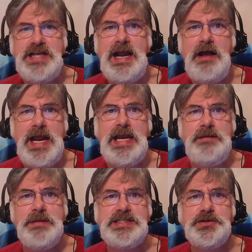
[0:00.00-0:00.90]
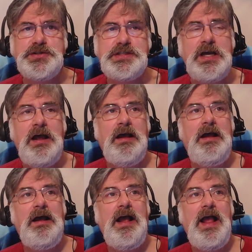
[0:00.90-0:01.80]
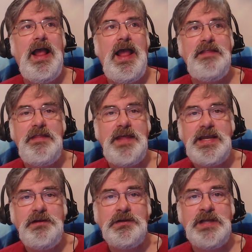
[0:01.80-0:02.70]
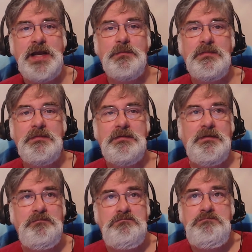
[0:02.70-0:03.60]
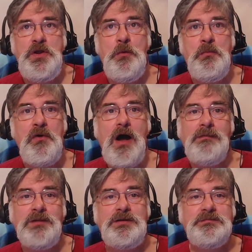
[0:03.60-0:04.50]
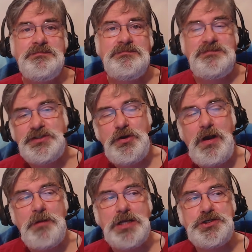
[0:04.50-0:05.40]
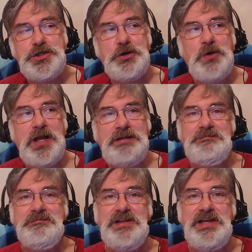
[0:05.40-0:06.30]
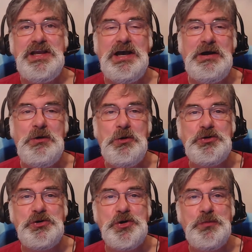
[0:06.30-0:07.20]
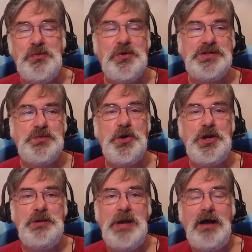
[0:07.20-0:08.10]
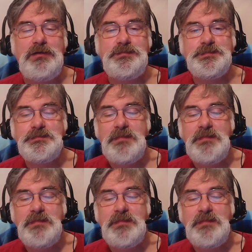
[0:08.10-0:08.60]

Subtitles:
sent out 80 missiles. And then they killed him. No problem. So I'm not sure what the old group was worried about.